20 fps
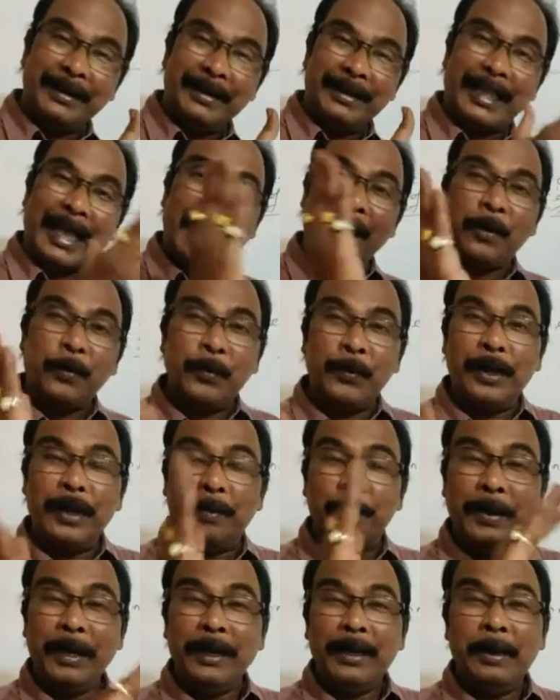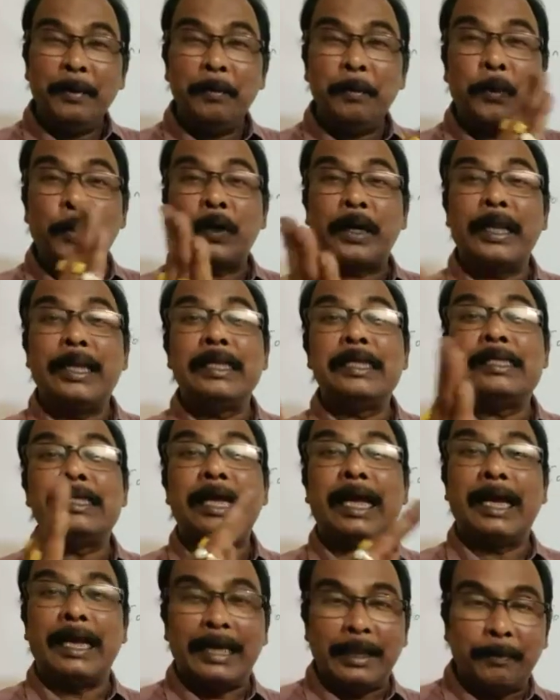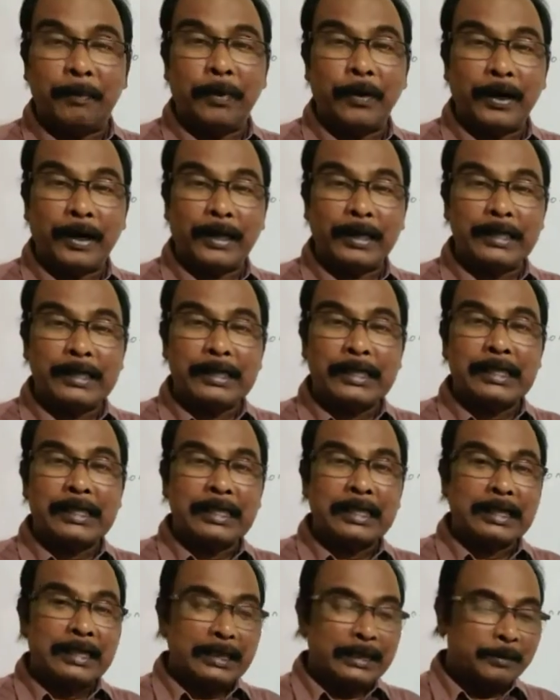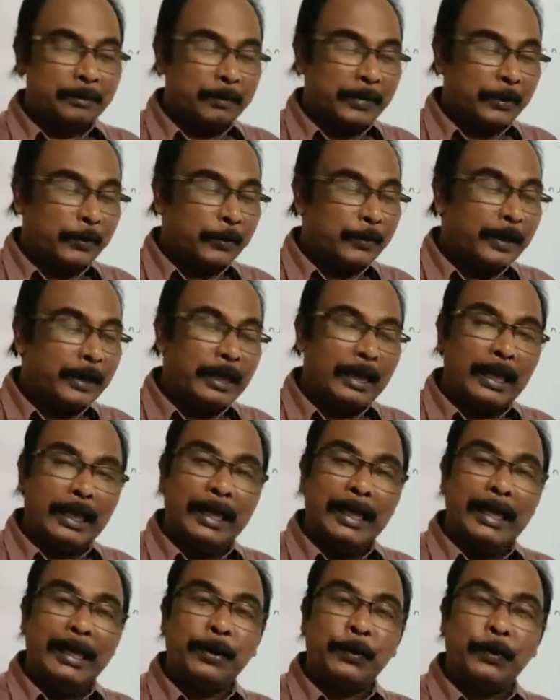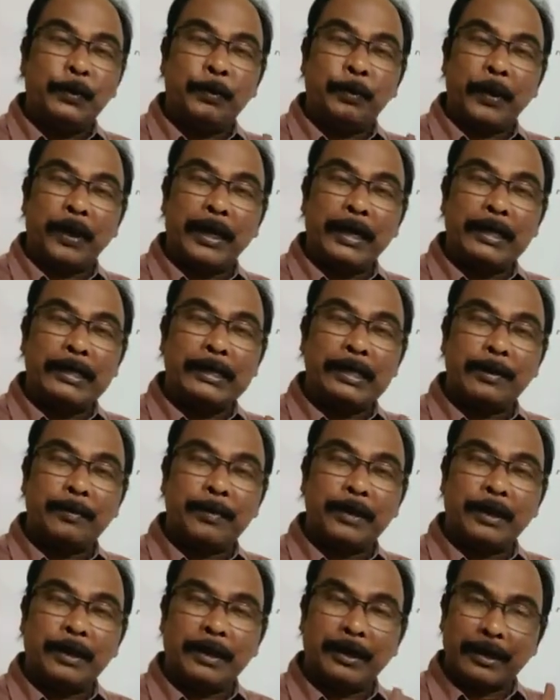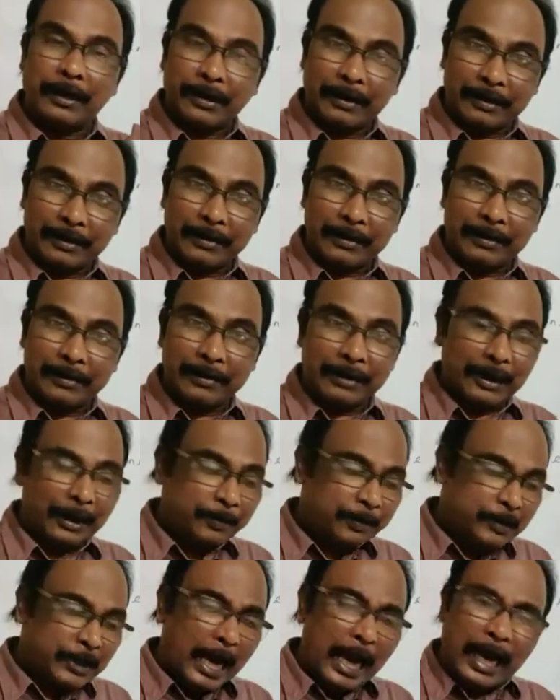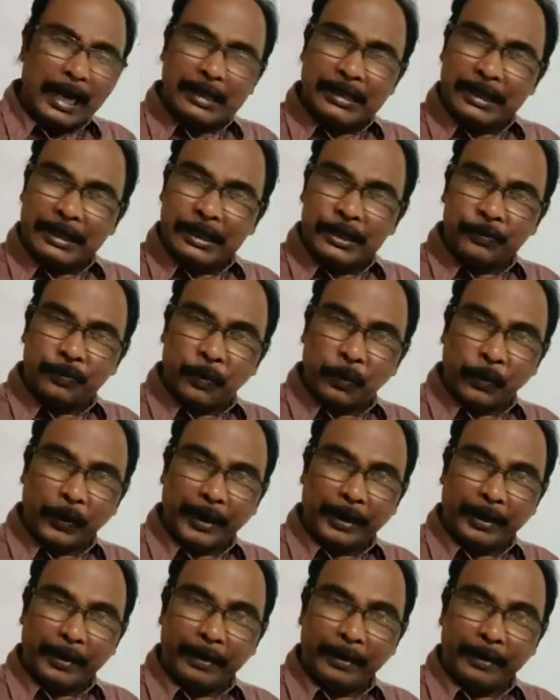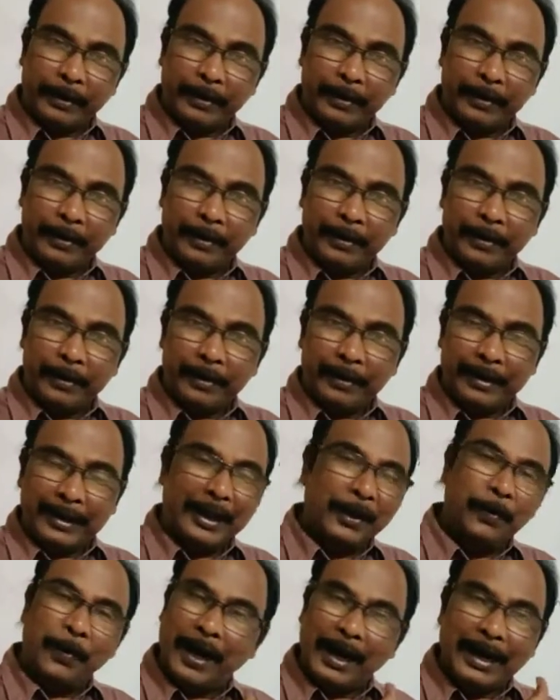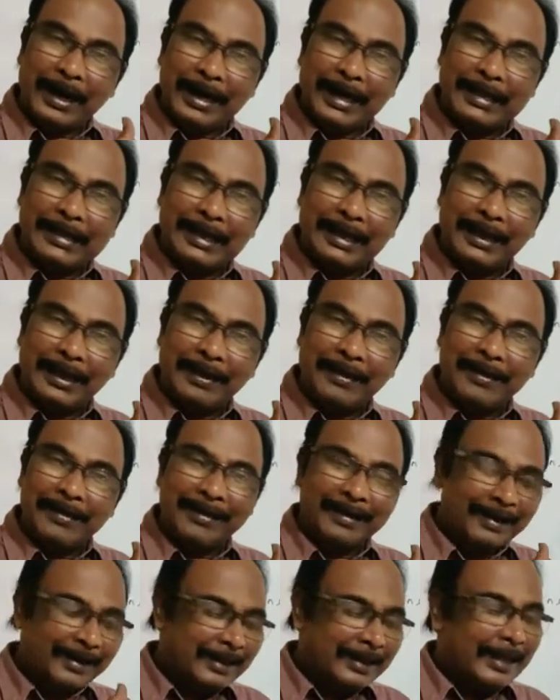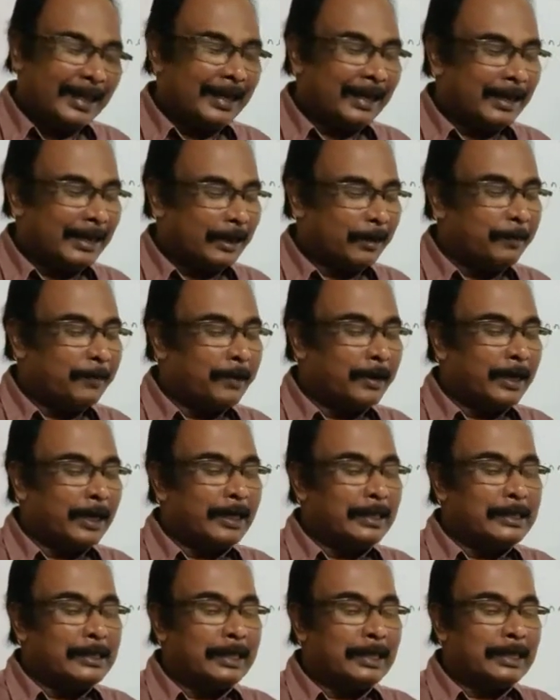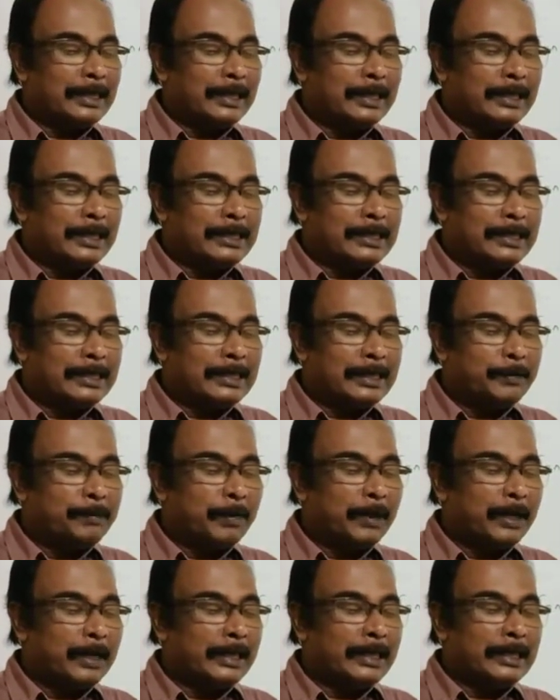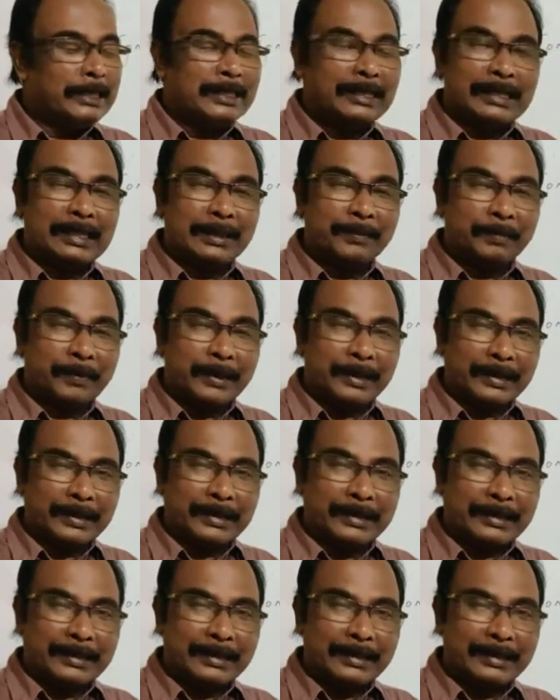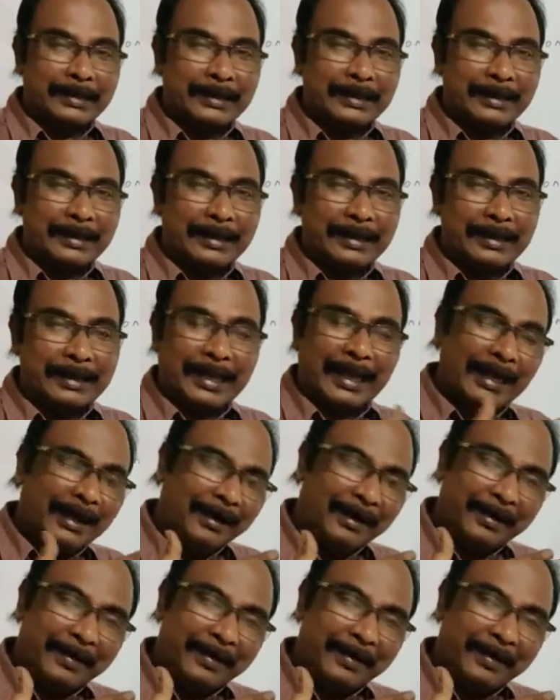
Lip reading: there will be potential difference between any 2 points of the conductor. If charge is flowing, then work is done. Then if you consider this is a point, this is a point, then